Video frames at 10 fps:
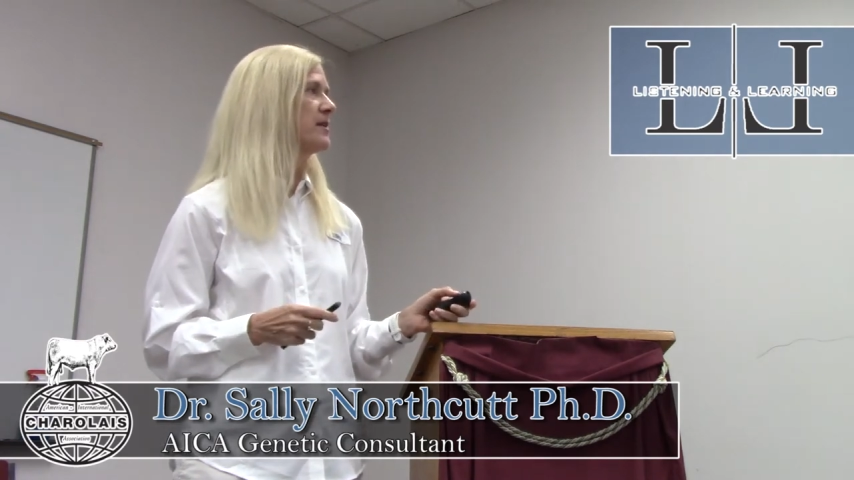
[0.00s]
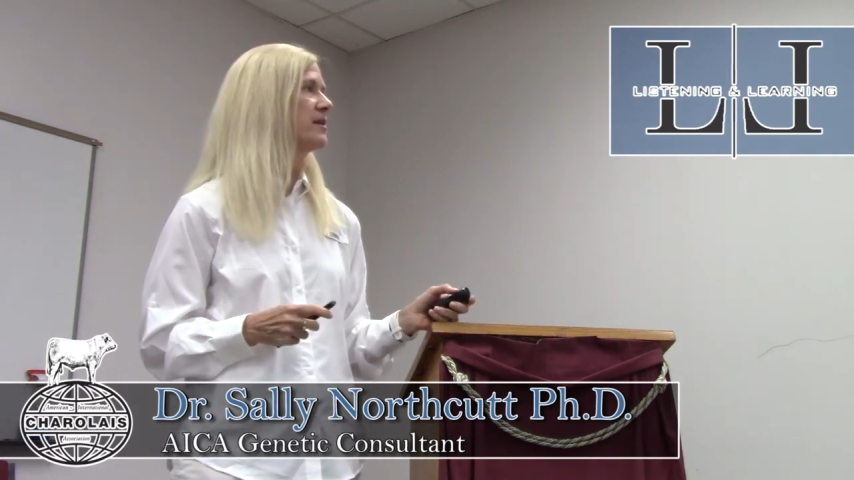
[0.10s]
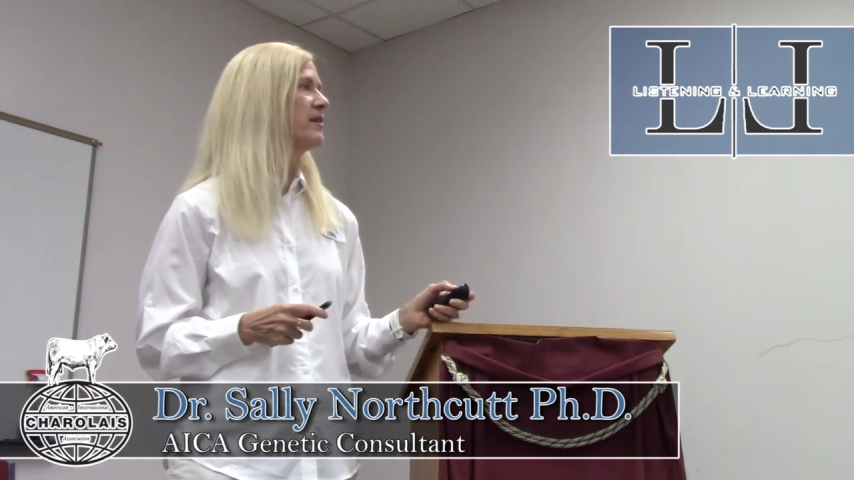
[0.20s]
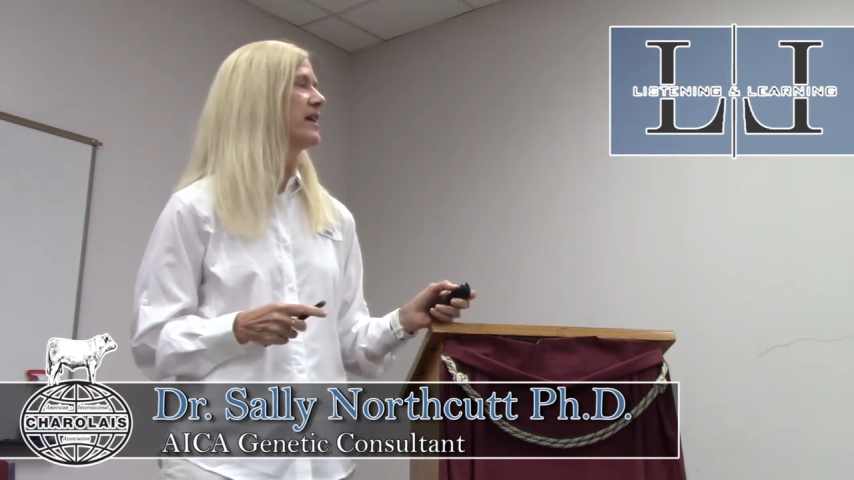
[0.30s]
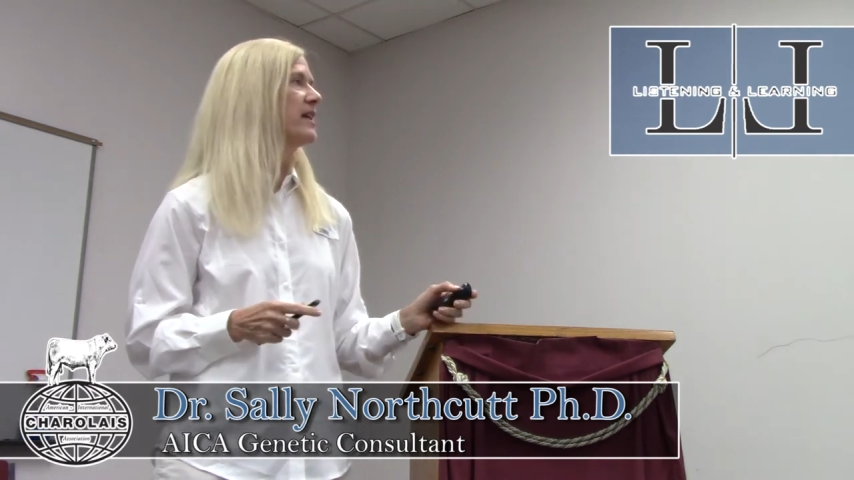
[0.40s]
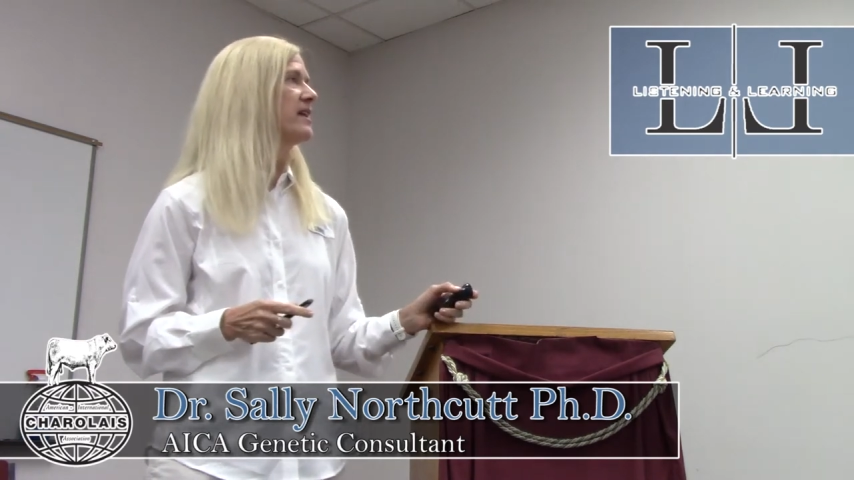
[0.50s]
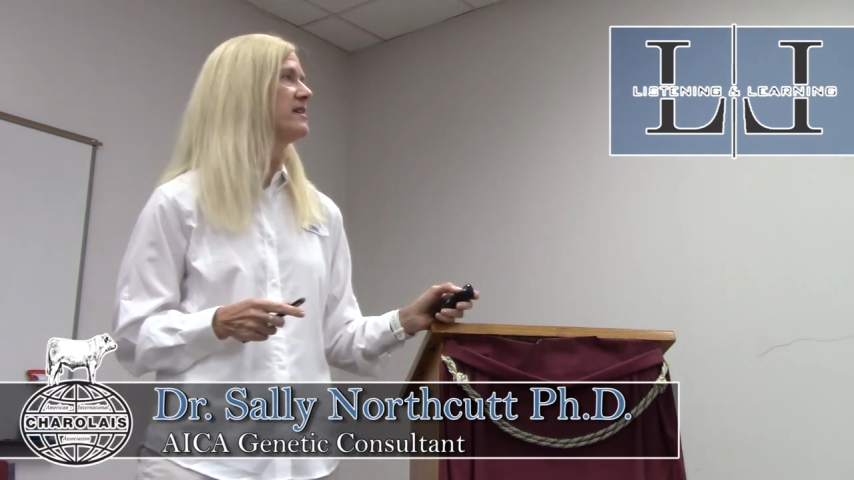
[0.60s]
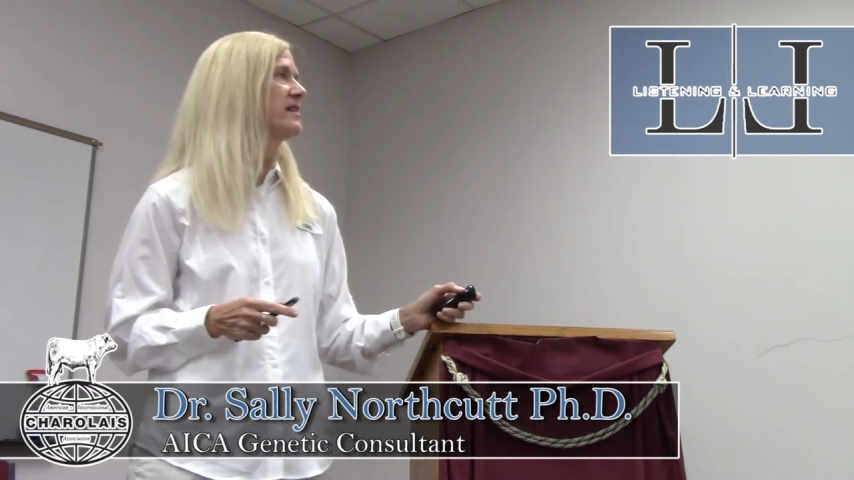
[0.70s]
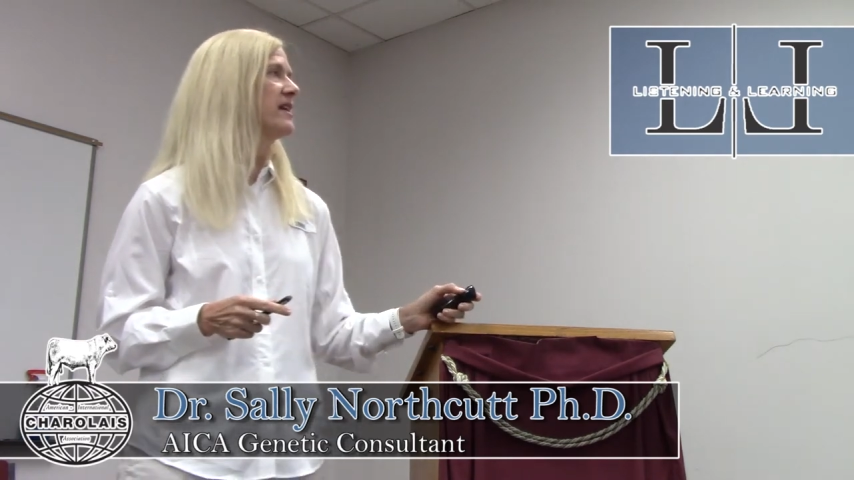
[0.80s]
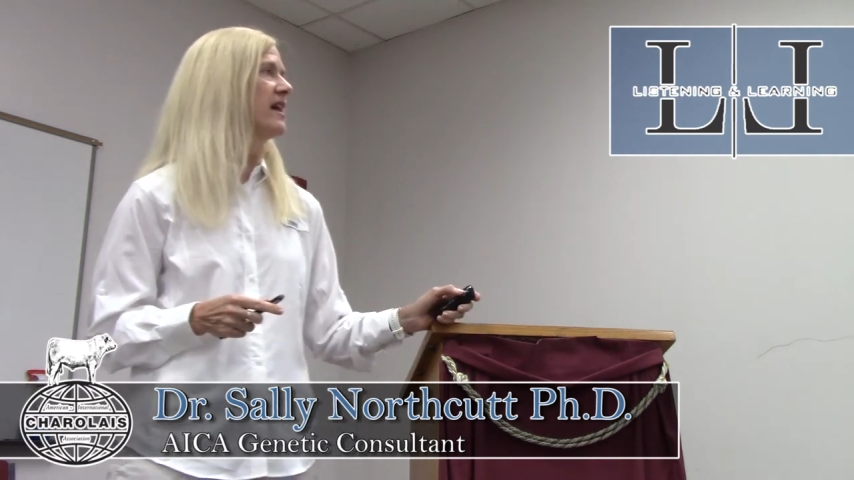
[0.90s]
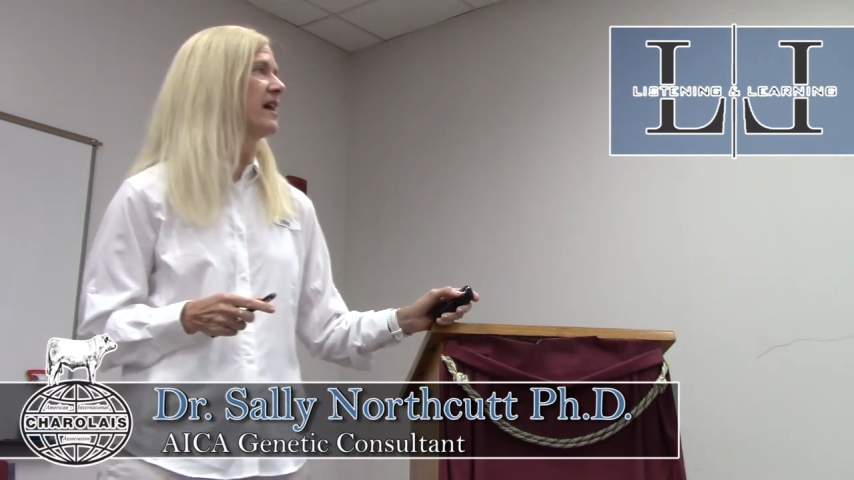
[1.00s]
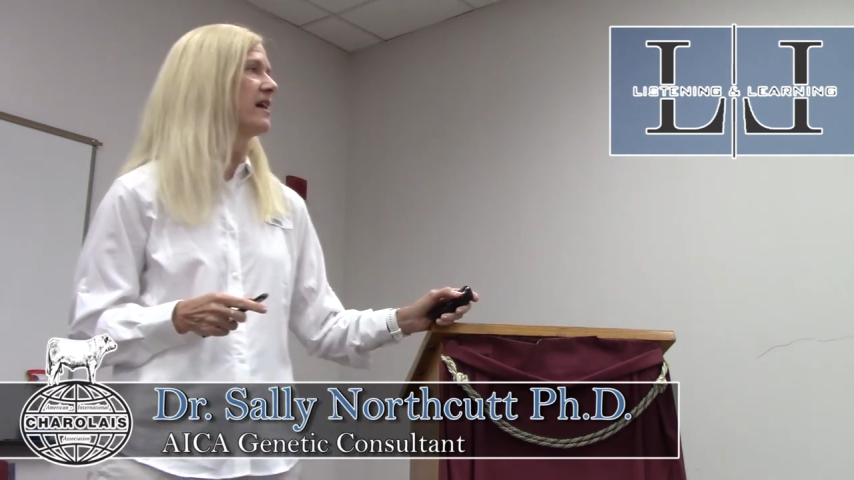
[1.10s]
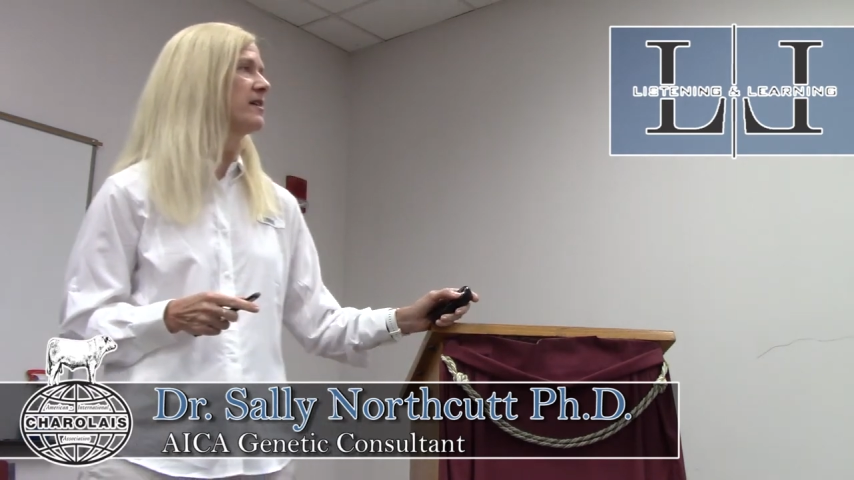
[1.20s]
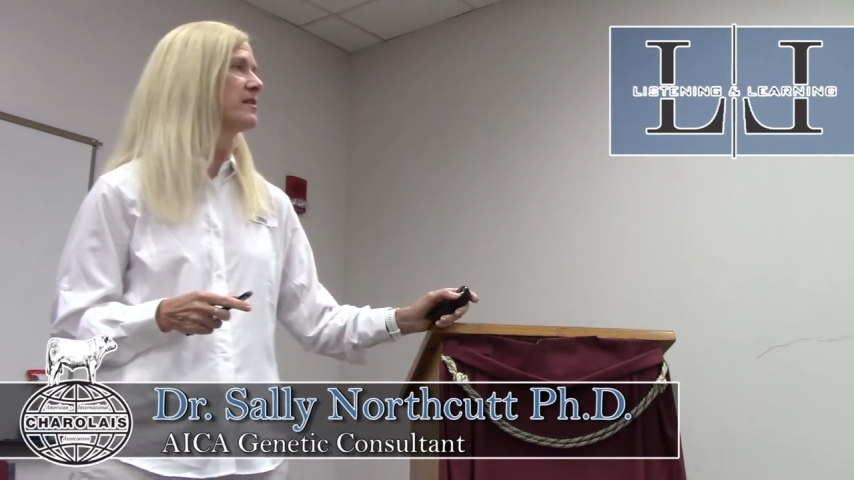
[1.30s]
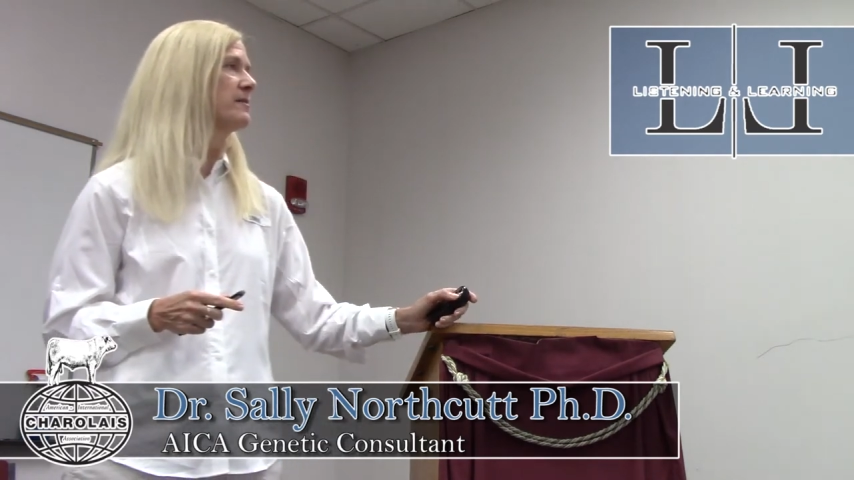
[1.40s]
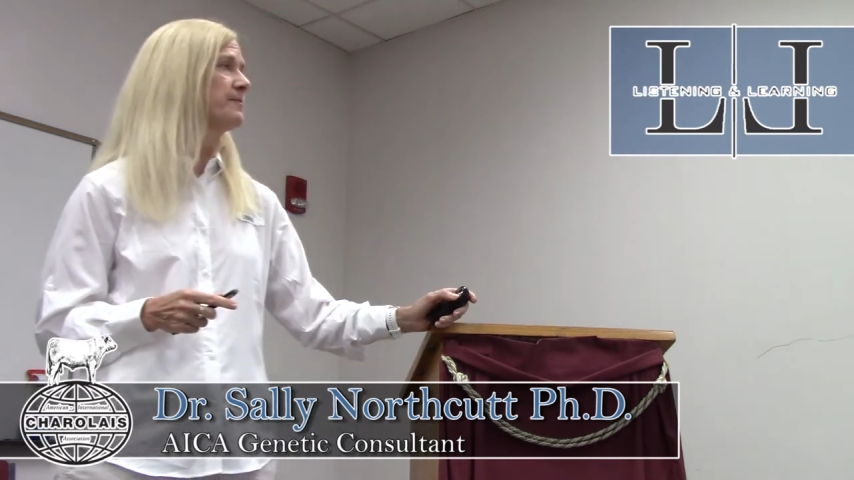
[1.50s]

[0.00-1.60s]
and are edited out.